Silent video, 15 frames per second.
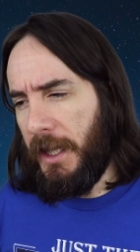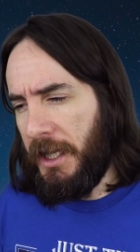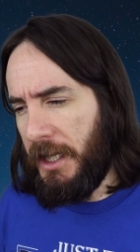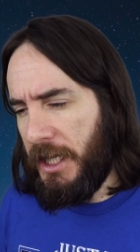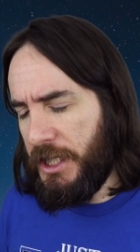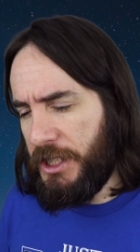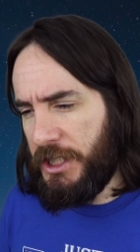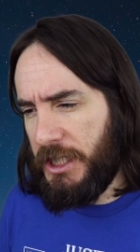
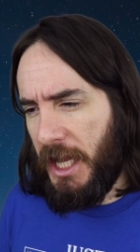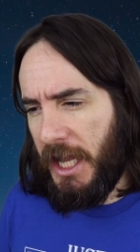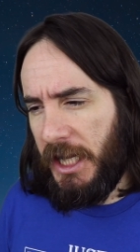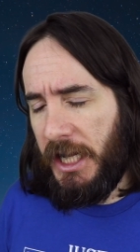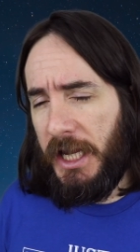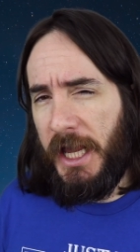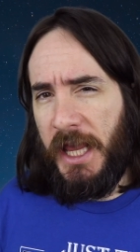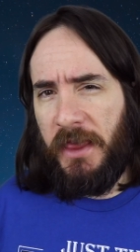
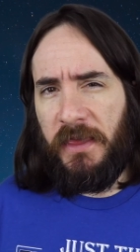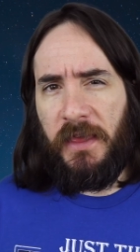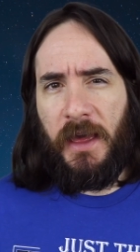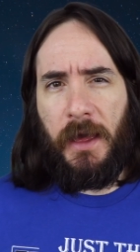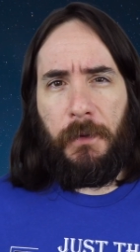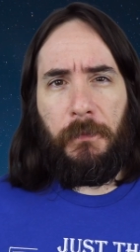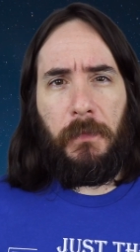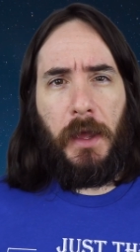initiated in
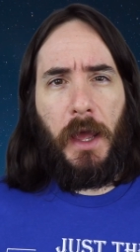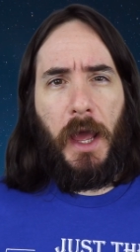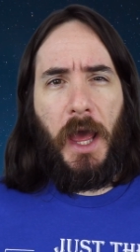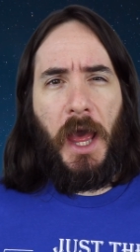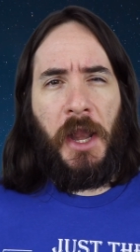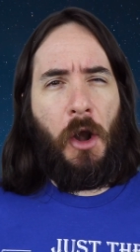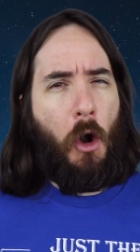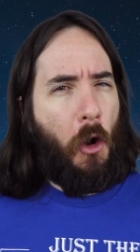them
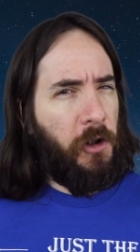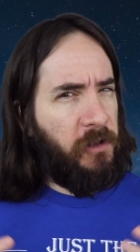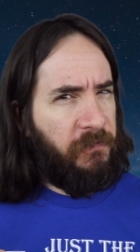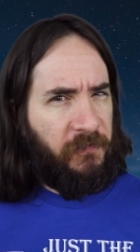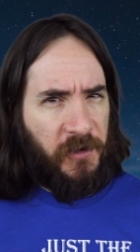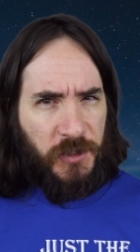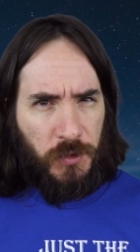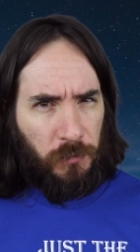an
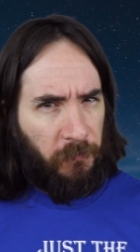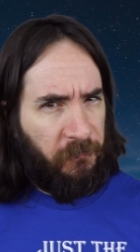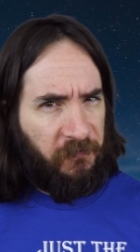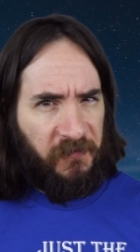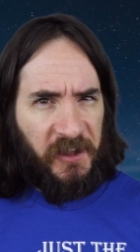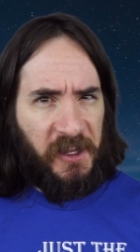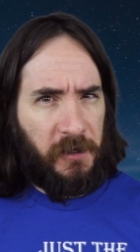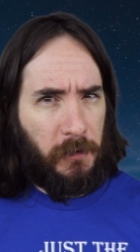artificial
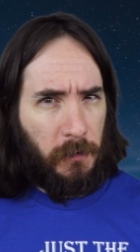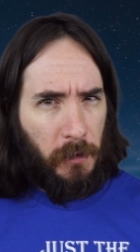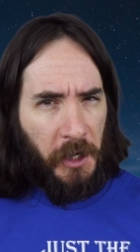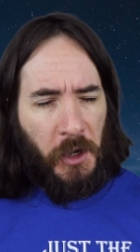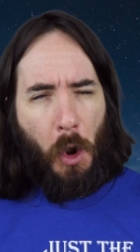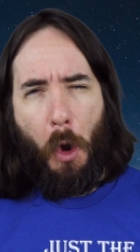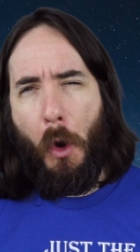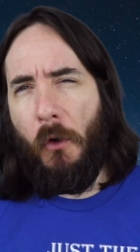fear,
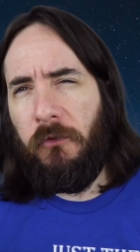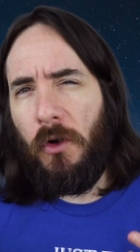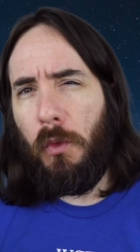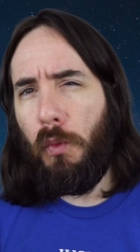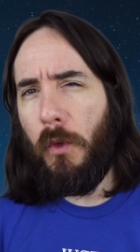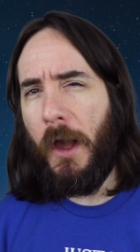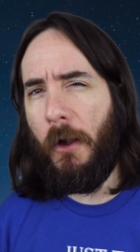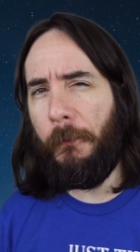an
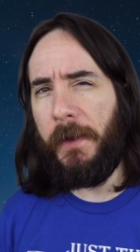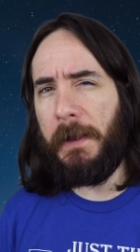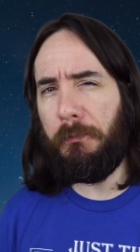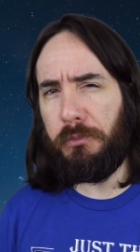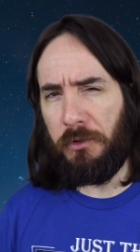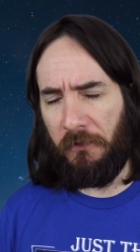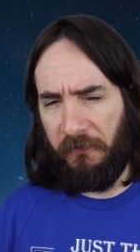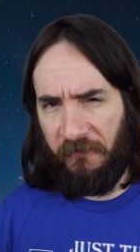overwhelming,
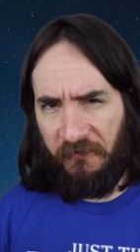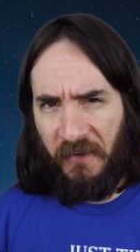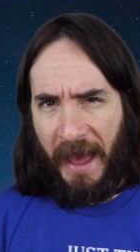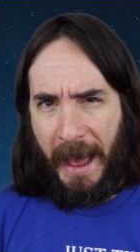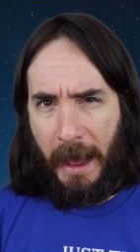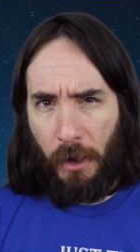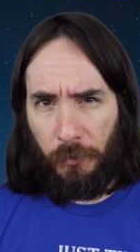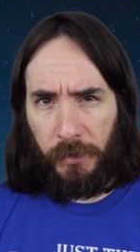
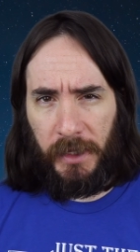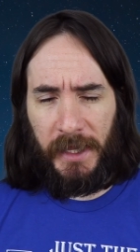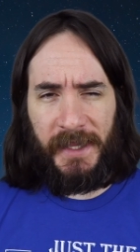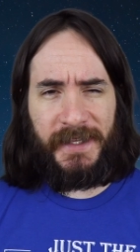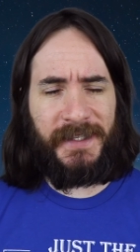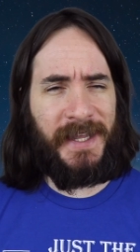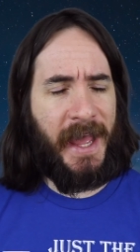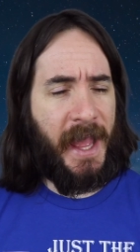profound,
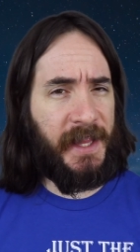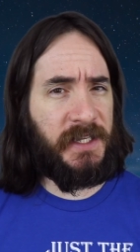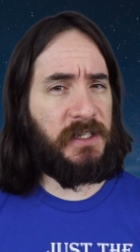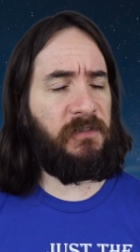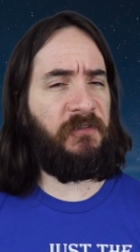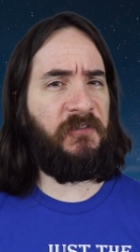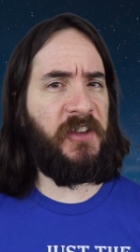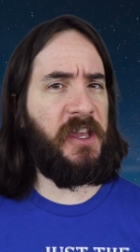intense
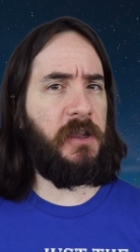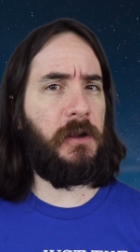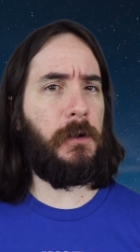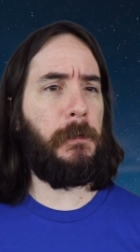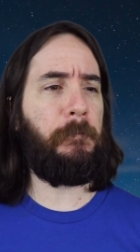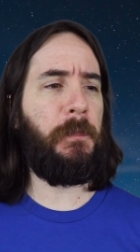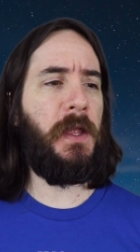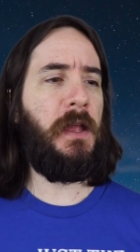
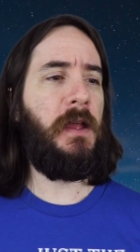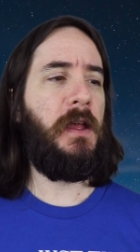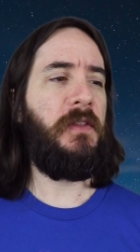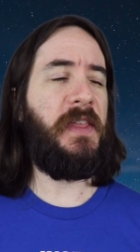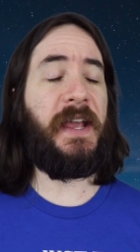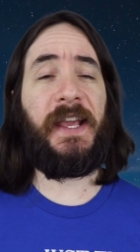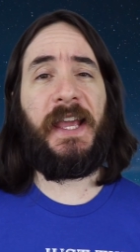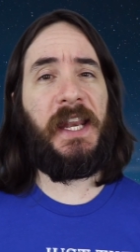fear
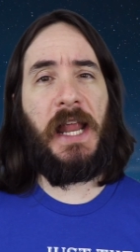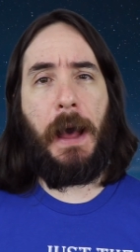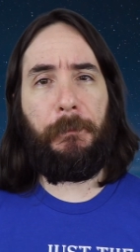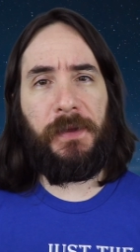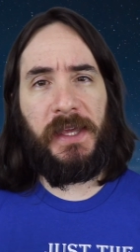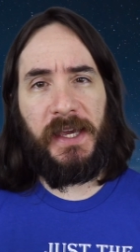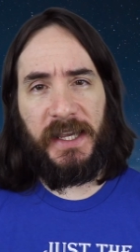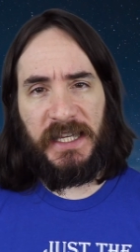that cannot
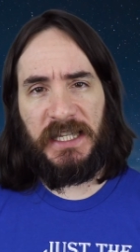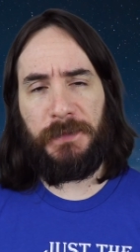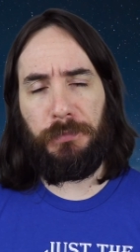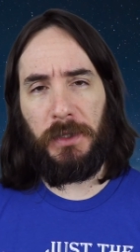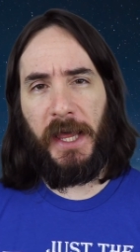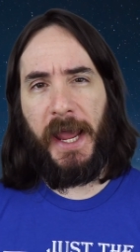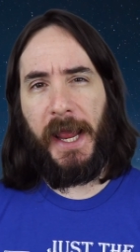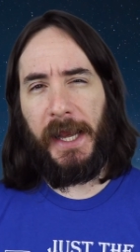be
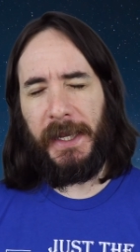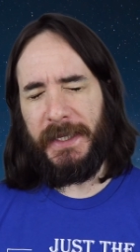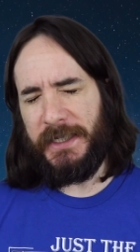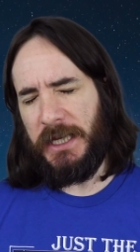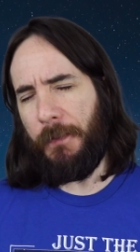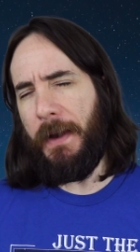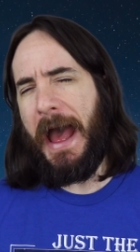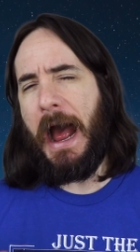explained.
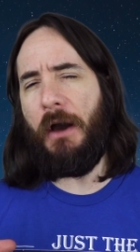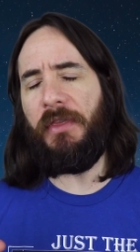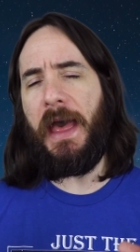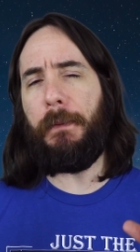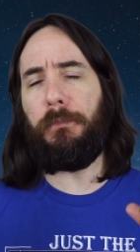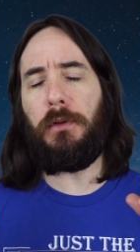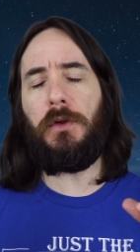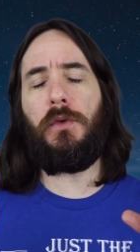Somehow
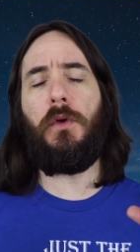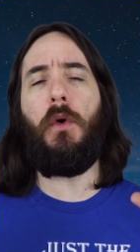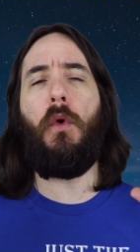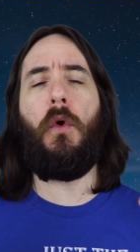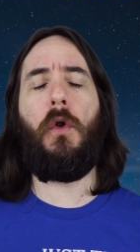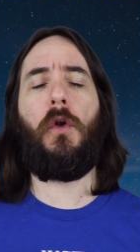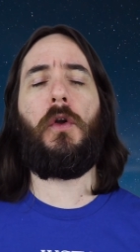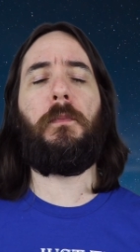that blue
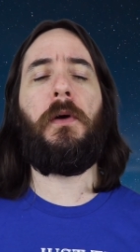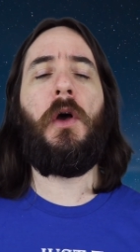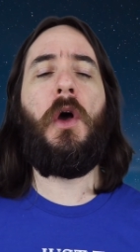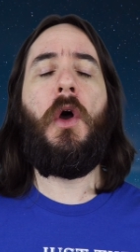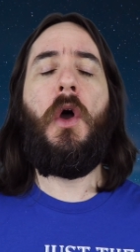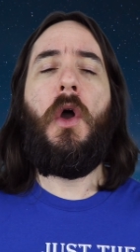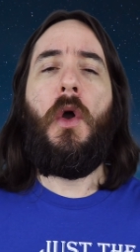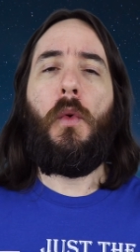orb
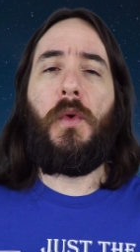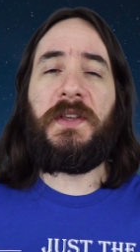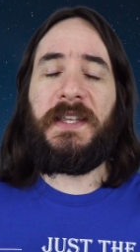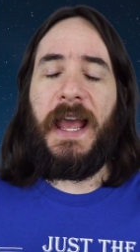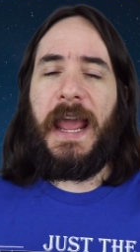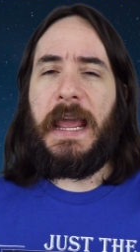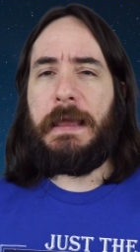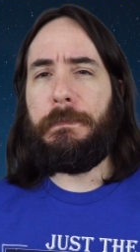was
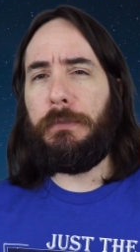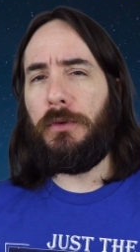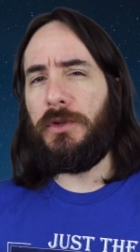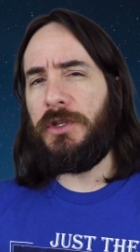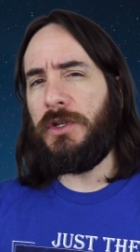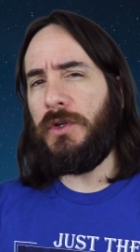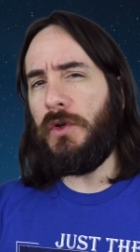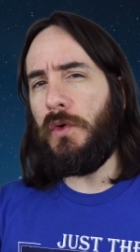able
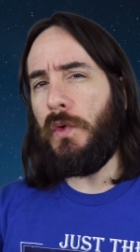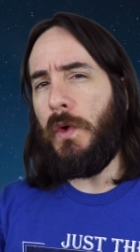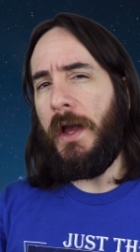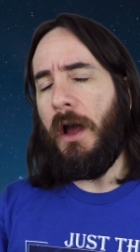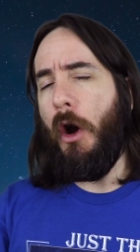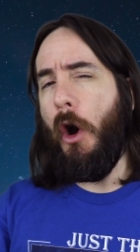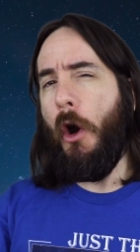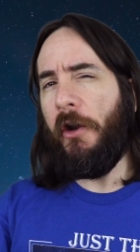to
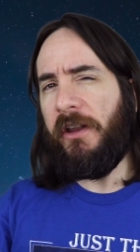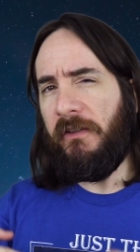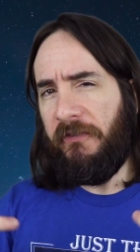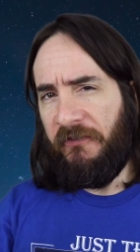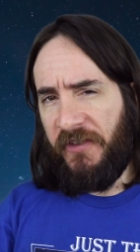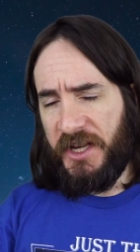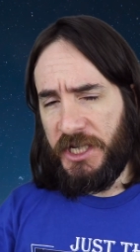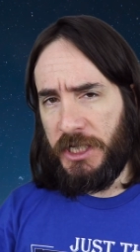
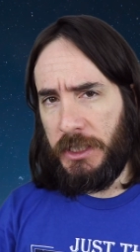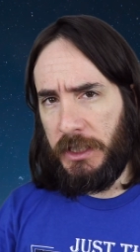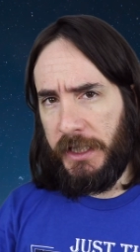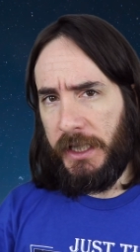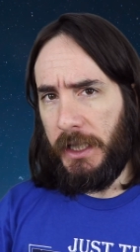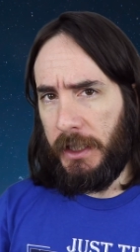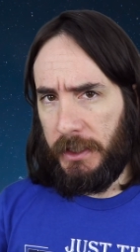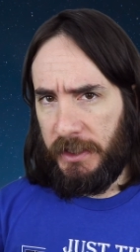
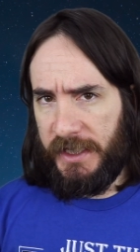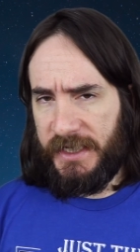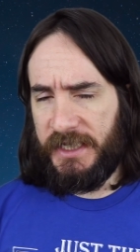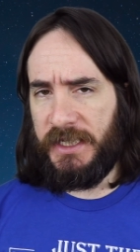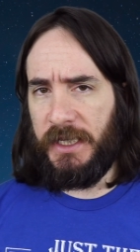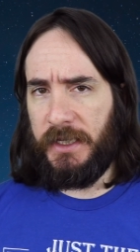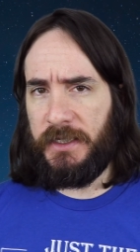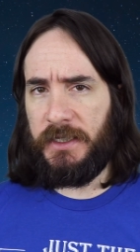artificially
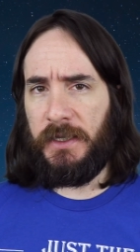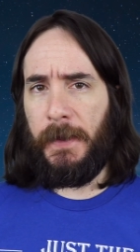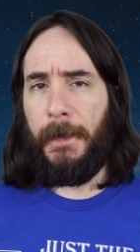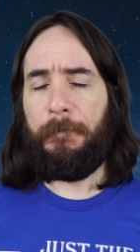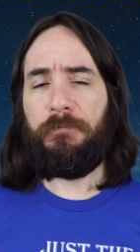elicit